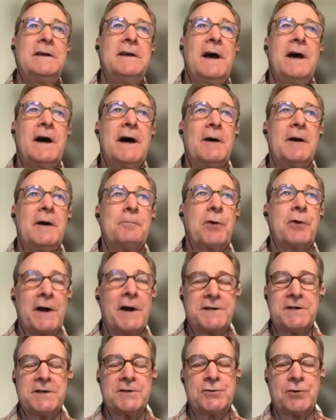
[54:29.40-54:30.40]
uh,
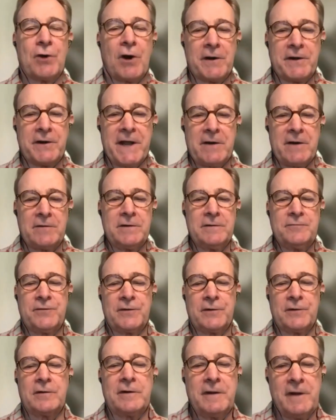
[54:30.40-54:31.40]
Project Drawdown,
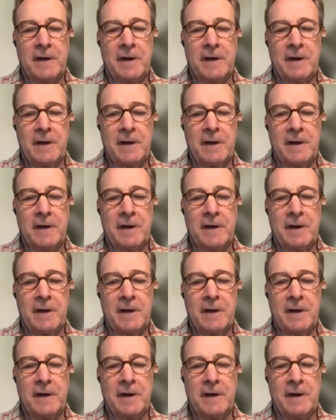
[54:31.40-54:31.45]
for